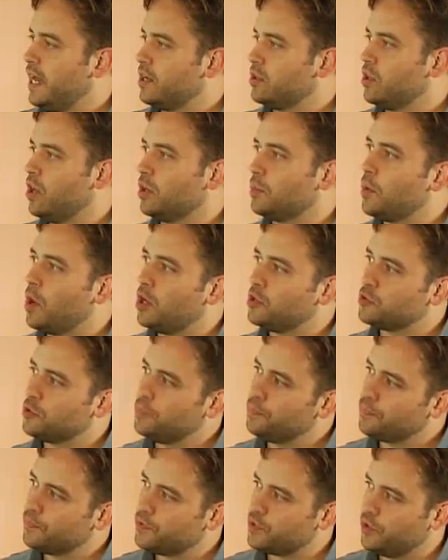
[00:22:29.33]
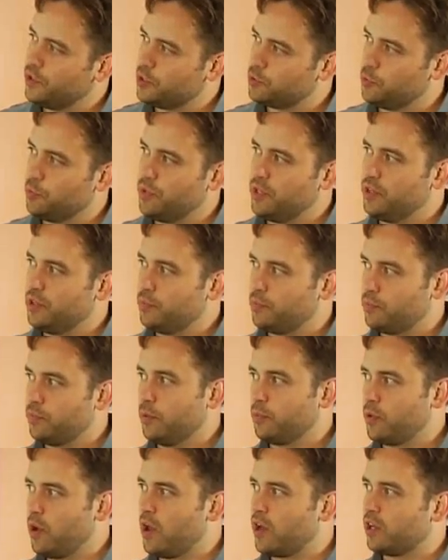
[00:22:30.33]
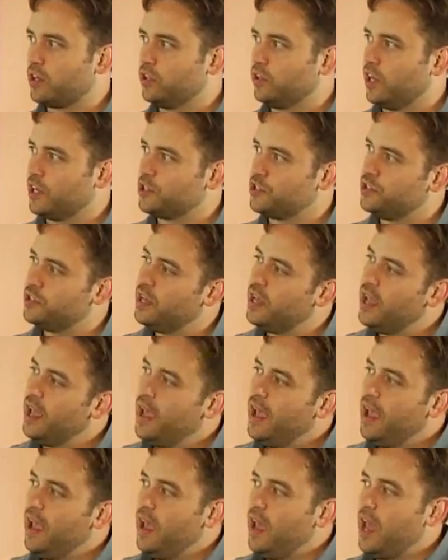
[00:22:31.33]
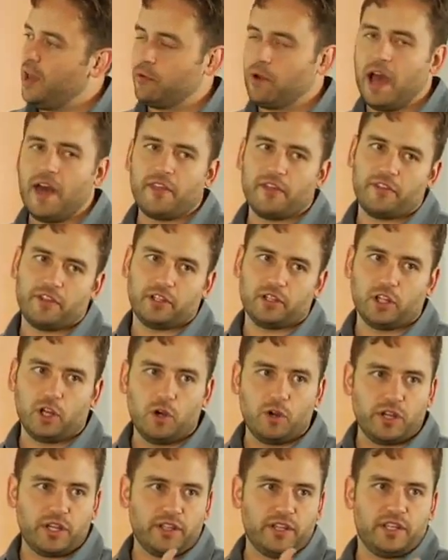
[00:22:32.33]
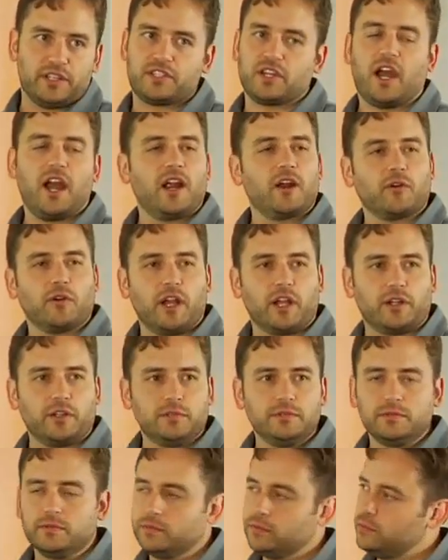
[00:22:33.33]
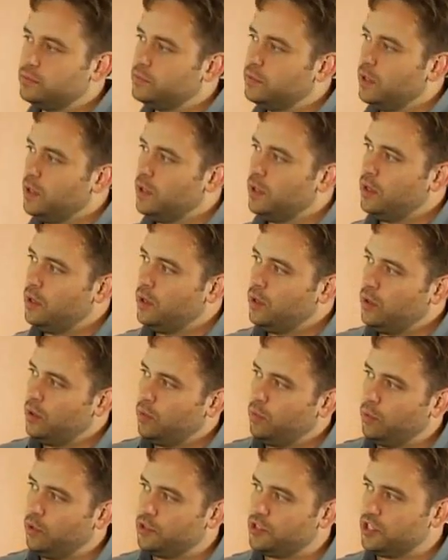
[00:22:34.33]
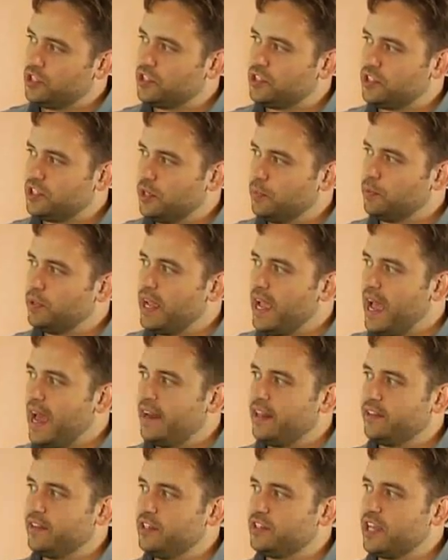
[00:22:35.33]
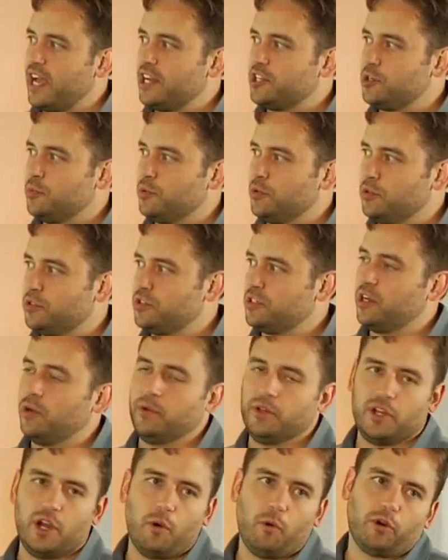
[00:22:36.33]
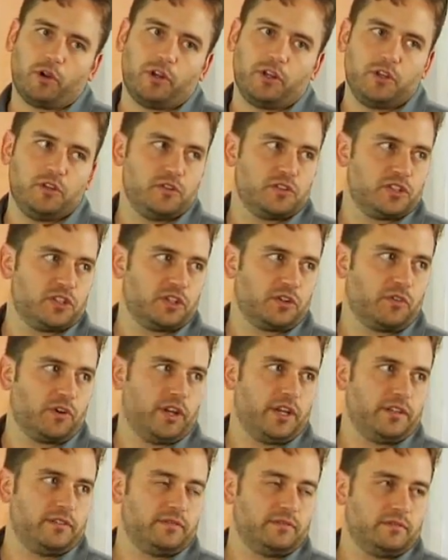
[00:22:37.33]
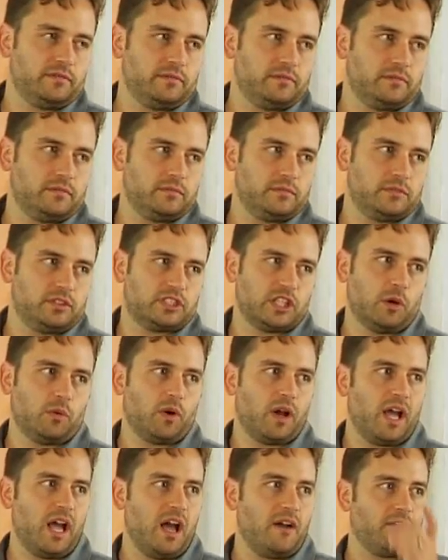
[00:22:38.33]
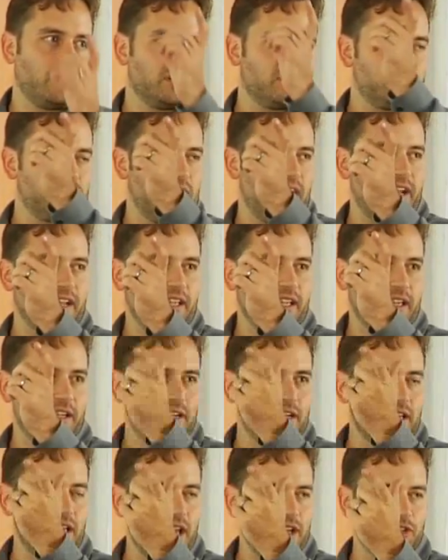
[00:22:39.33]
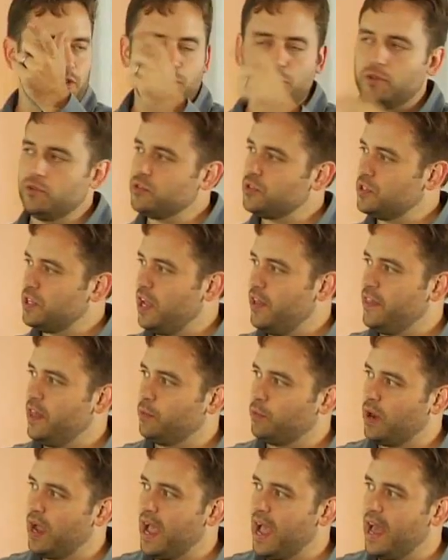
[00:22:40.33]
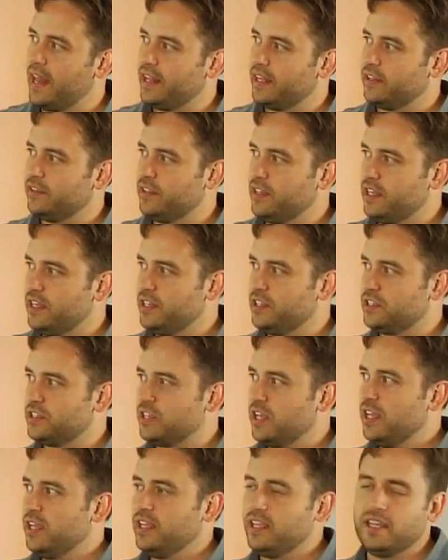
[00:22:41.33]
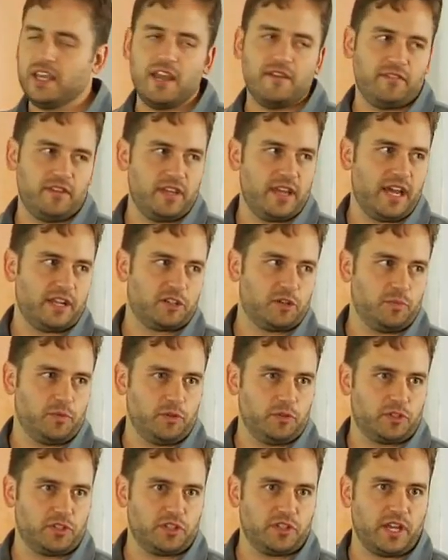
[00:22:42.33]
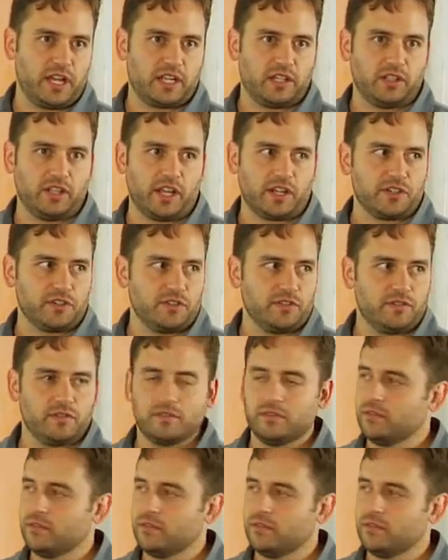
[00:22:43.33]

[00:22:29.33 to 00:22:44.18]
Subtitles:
module. So this would be the product collection. And rather than loading the entire record, we're just simply adding these attributes that we know we're going to use in the grid. So we'll have our static entity attributes, and then we're adding these EAV attributes to that collection.